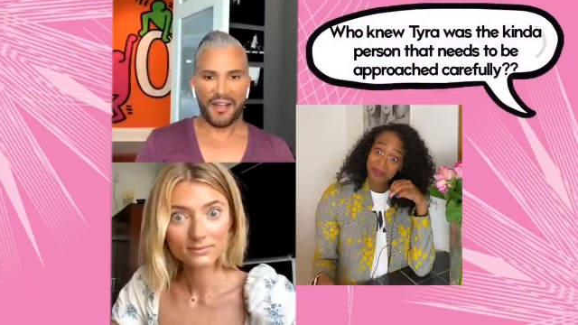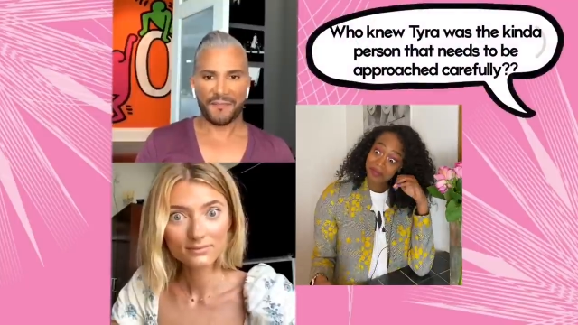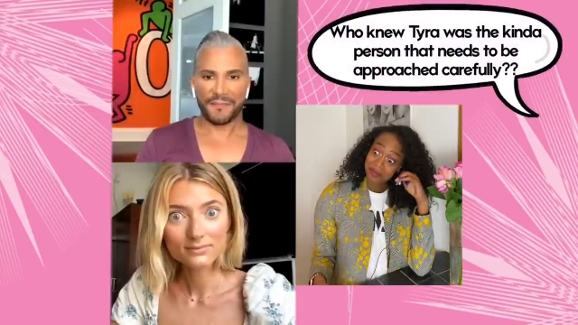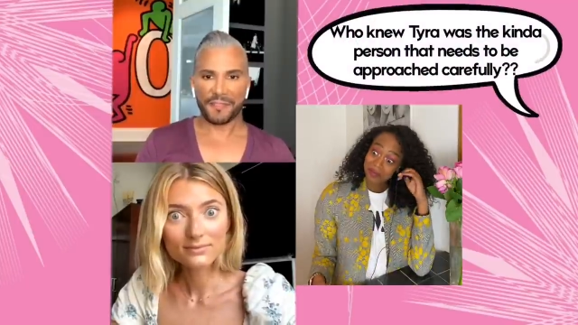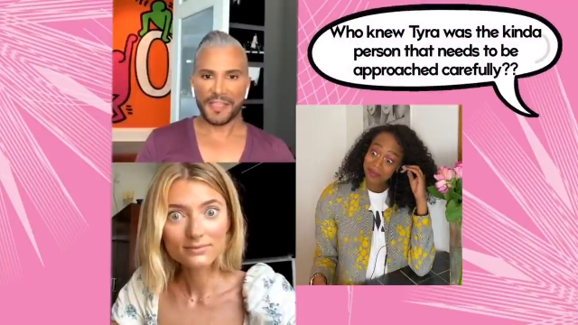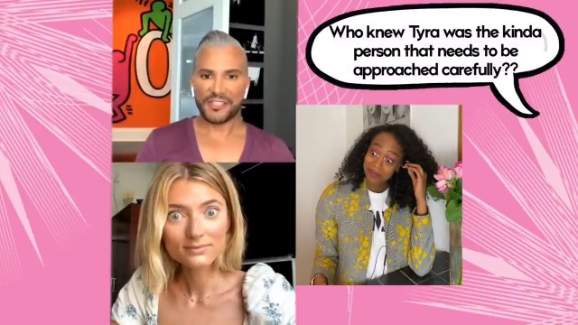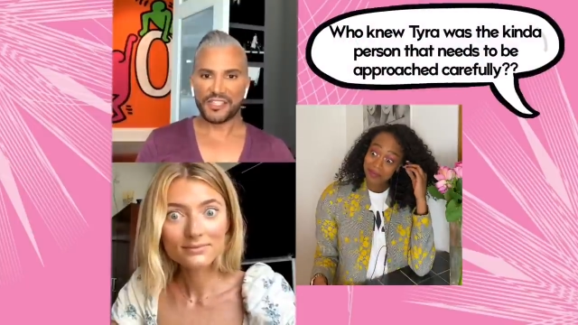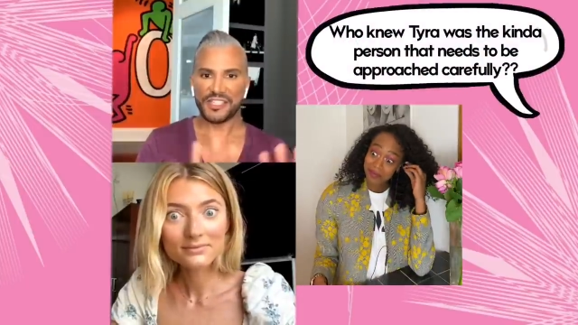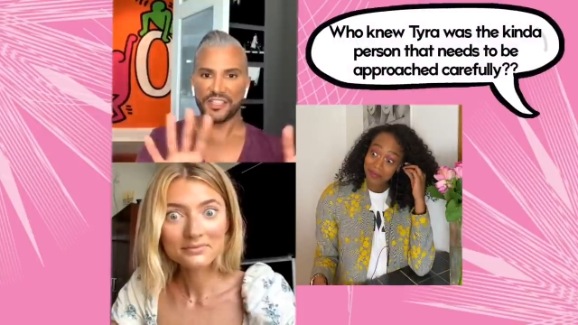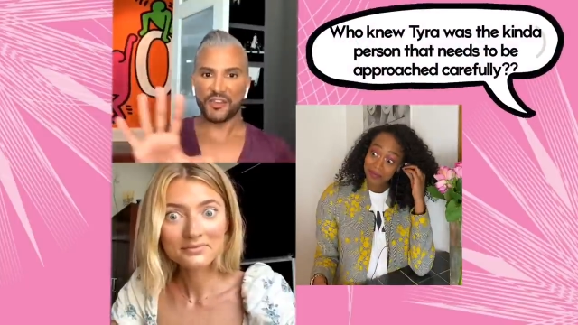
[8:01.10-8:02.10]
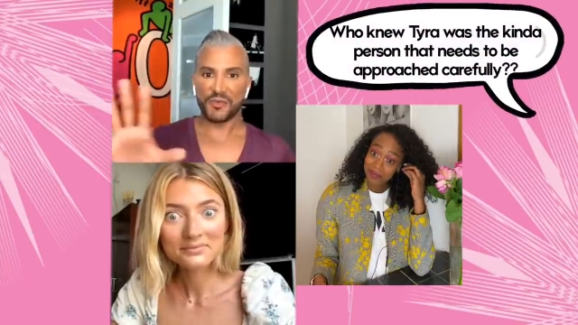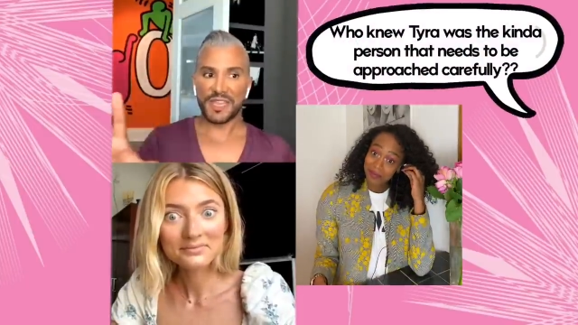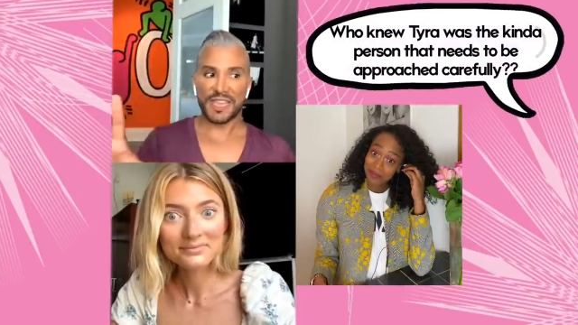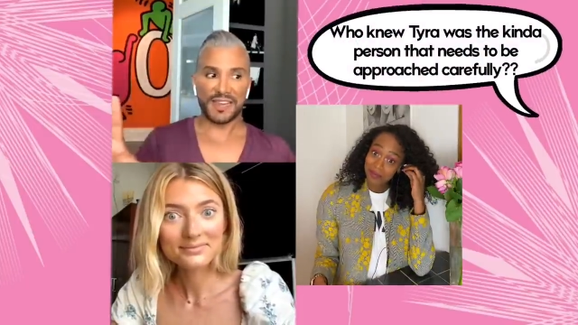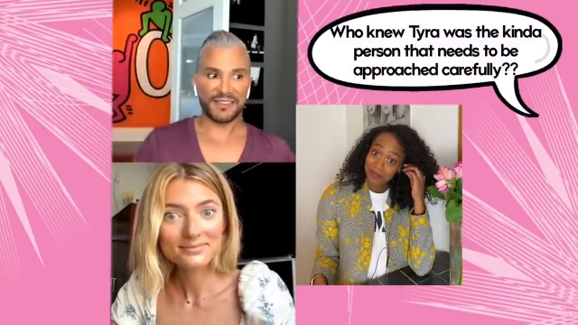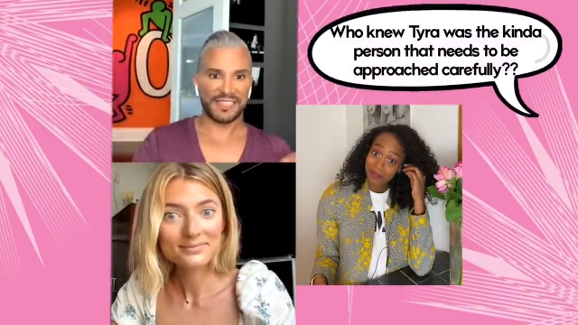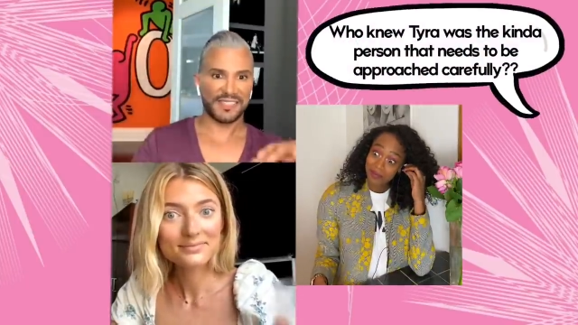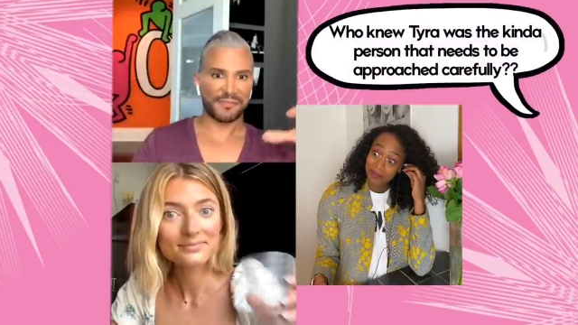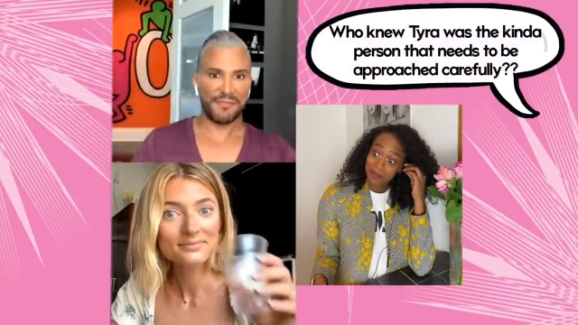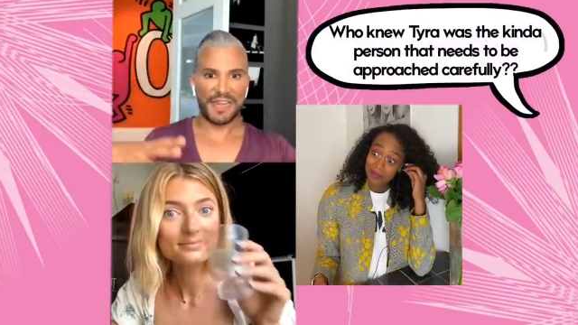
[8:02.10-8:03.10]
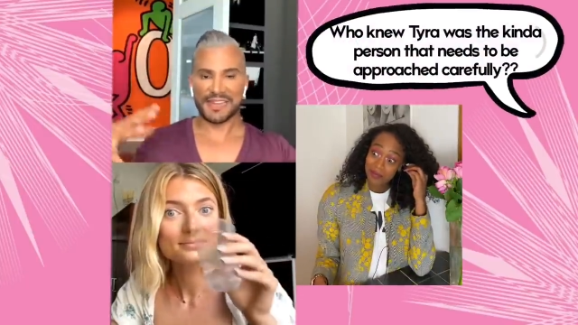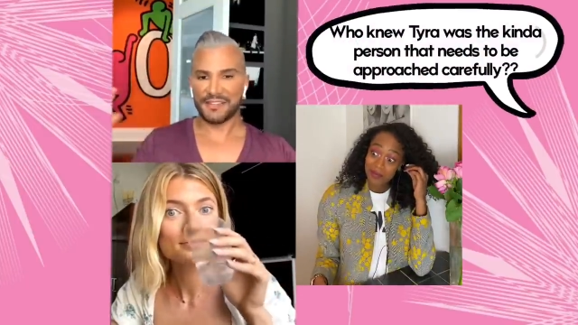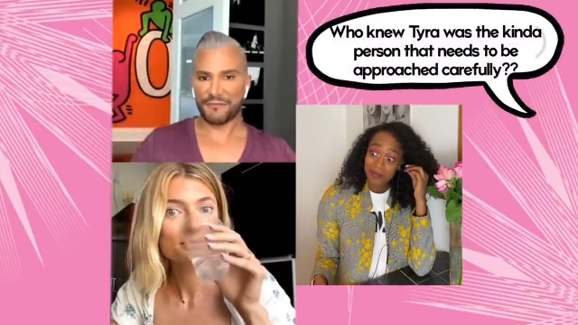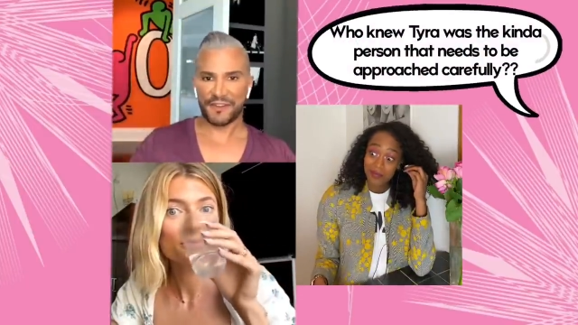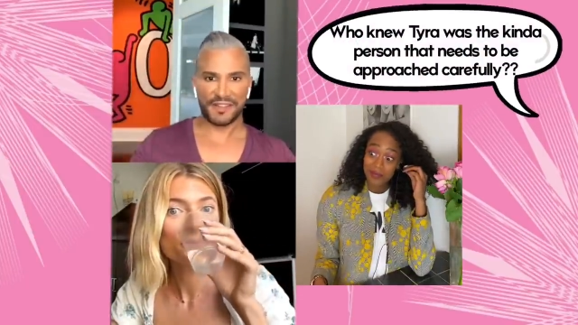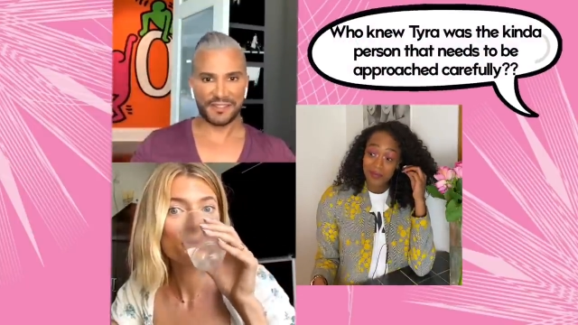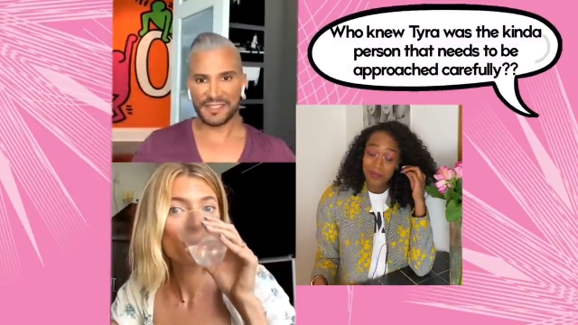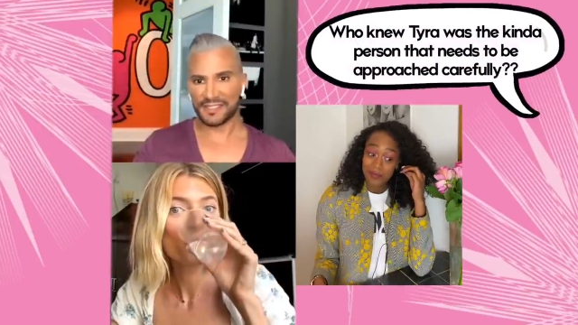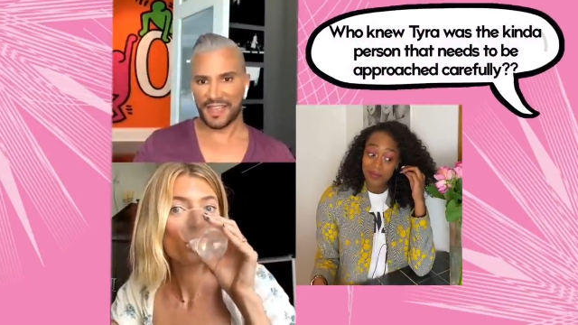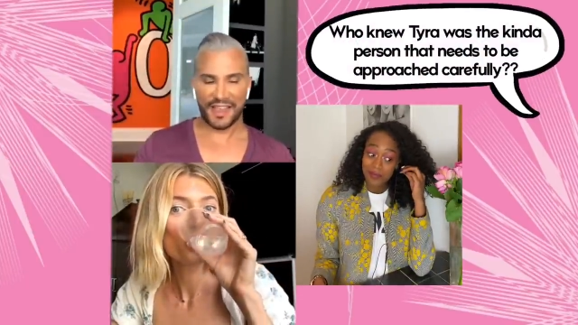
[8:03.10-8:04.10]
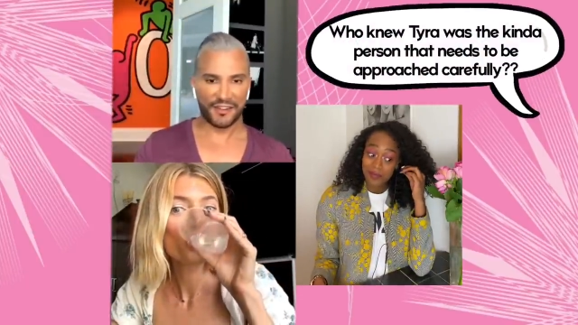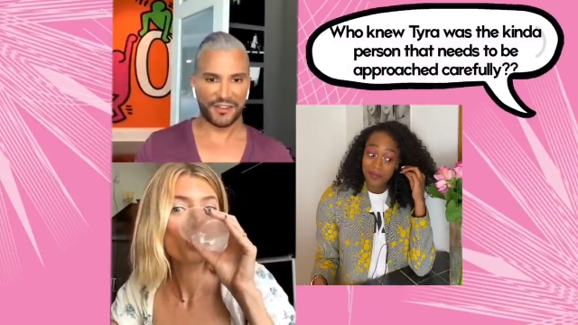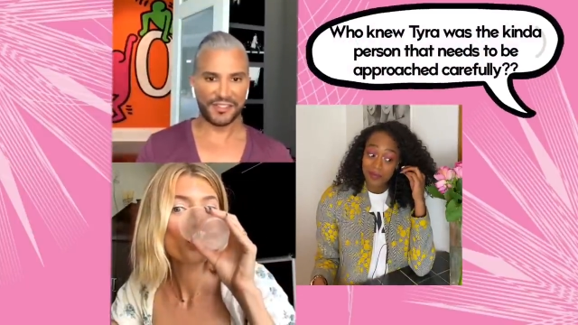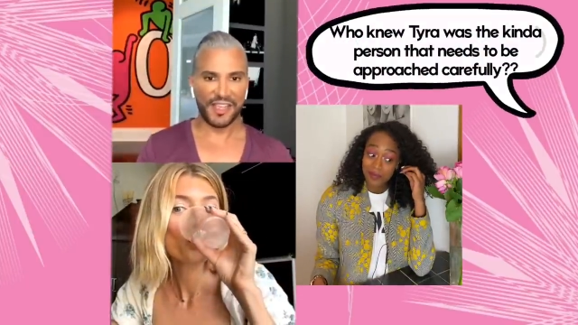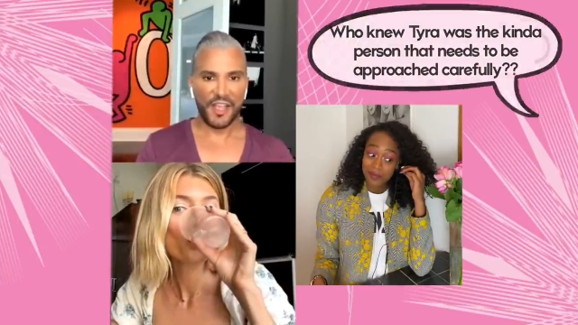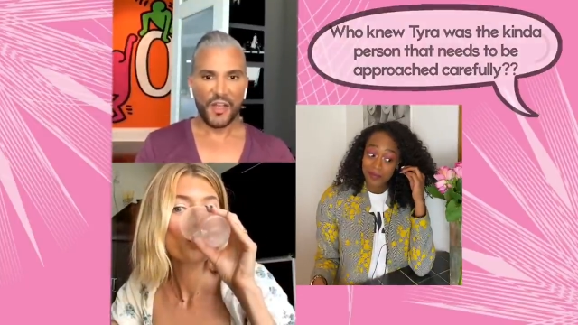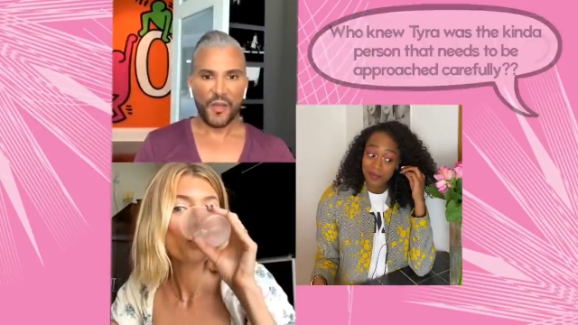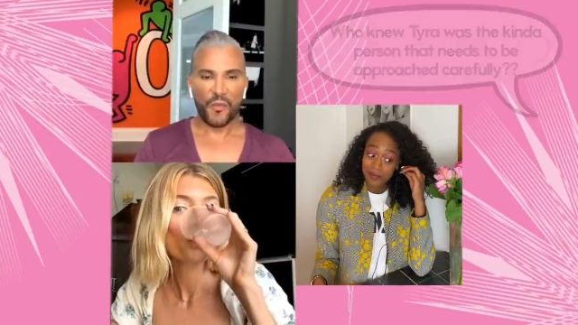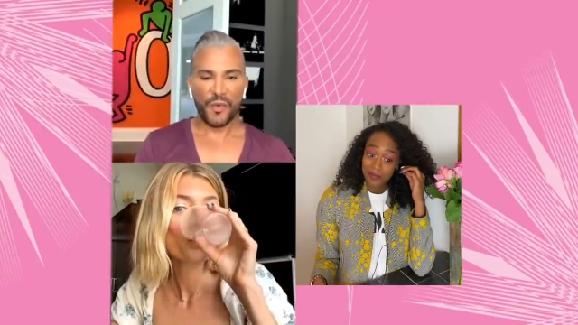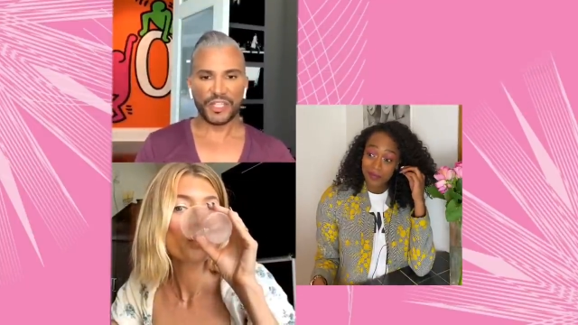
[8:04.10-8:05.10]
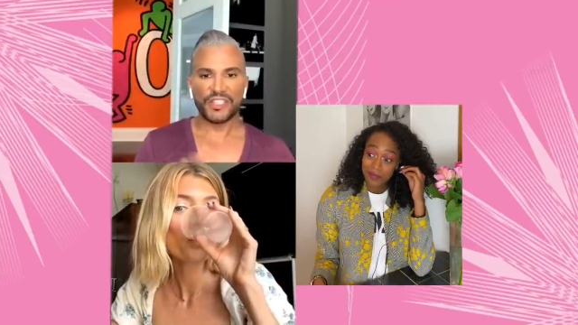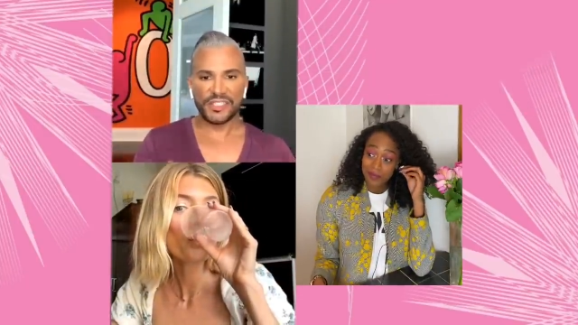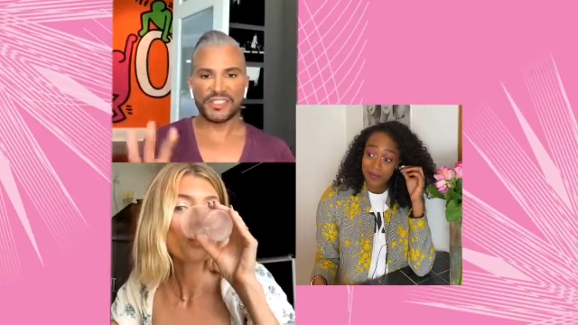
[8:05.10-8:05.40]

Speaker 1: She's agreed, because it's many different designers. We'll just say